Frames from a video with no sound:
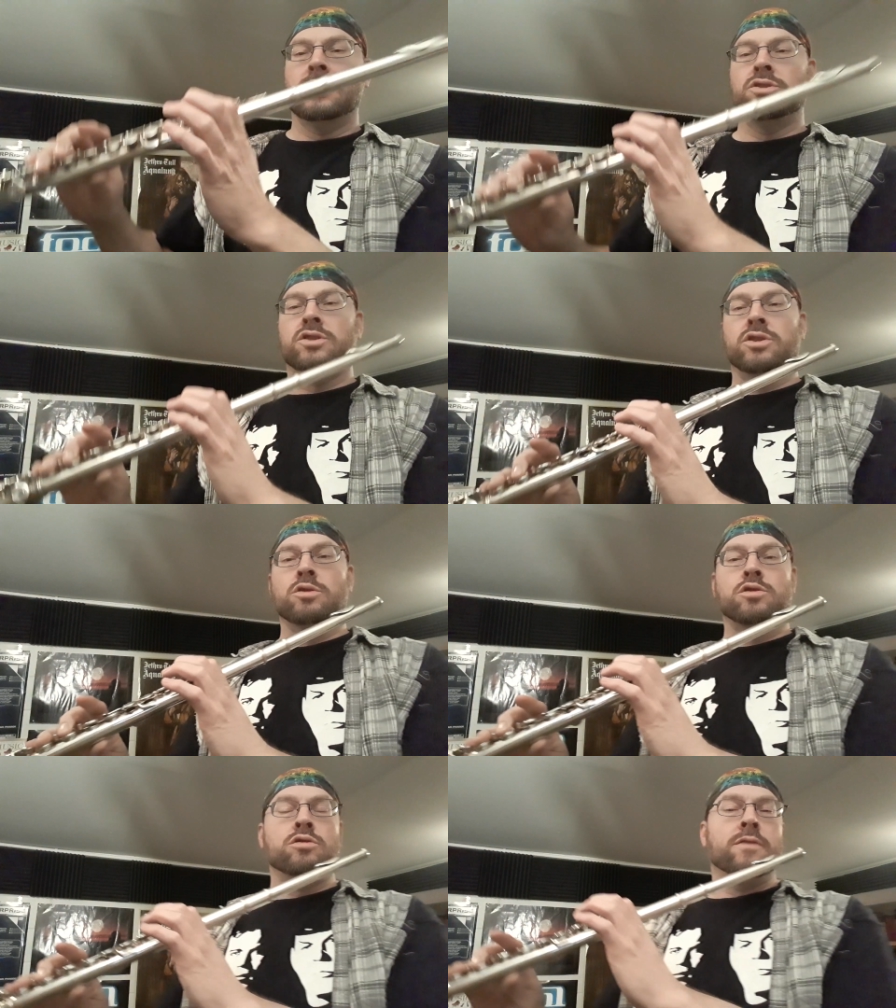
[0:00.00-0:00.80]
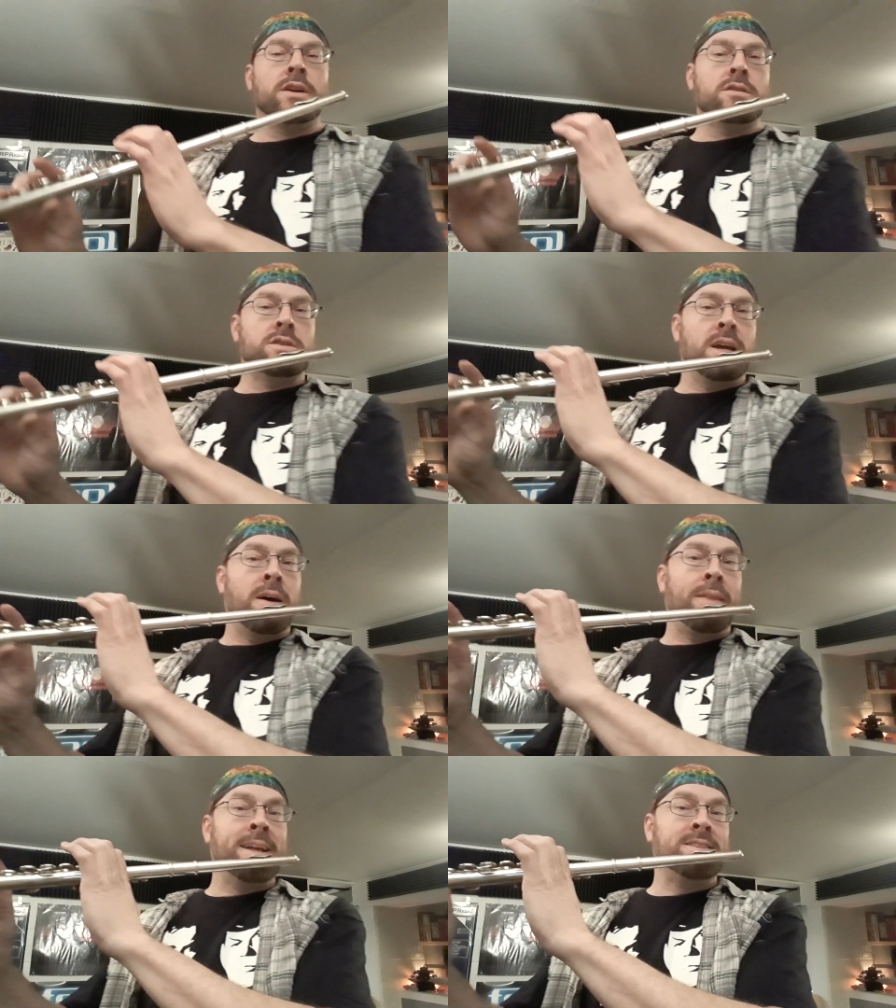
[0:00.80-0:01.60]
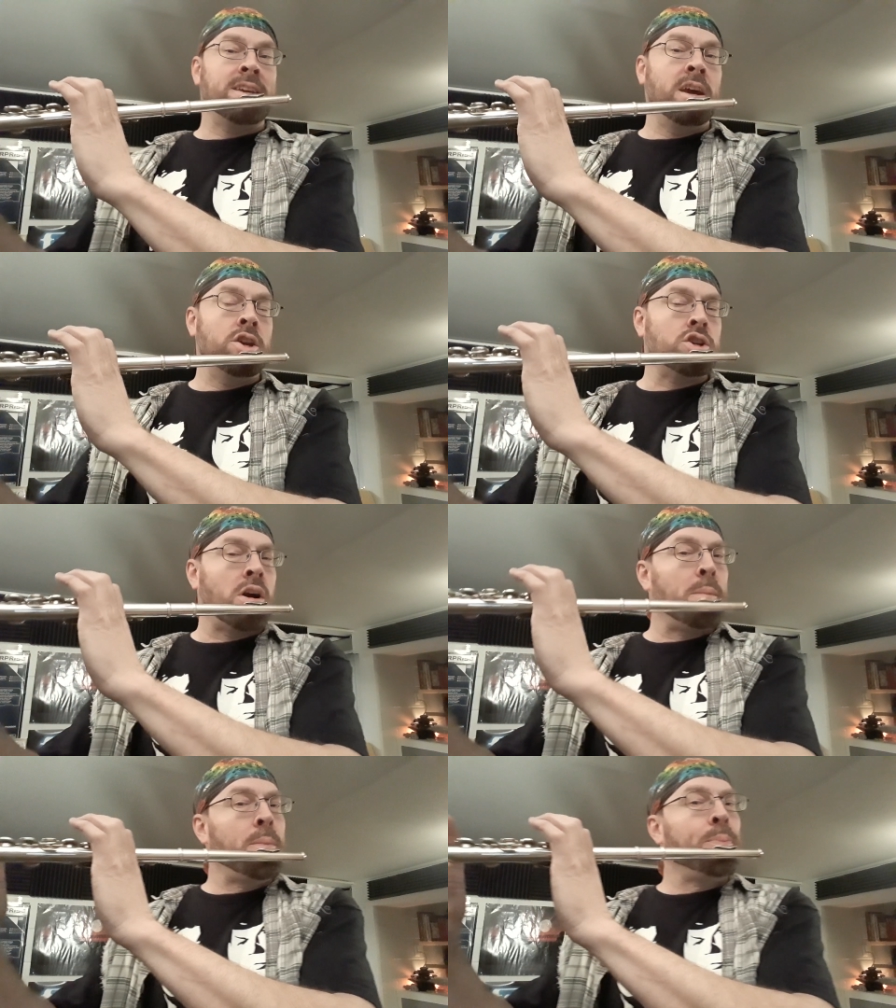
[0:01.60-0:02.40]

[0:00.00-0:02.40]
Just those two fingers down, that's the A sharp.